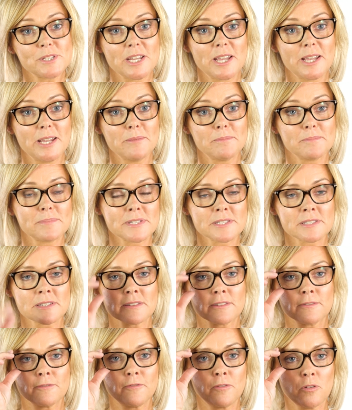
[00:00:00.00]
tips
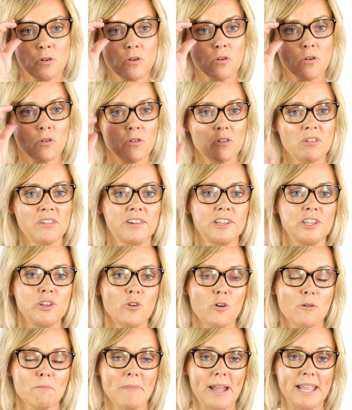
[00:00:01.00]
for
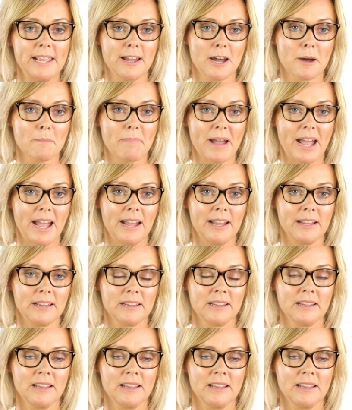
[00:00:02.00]
your makeup bag.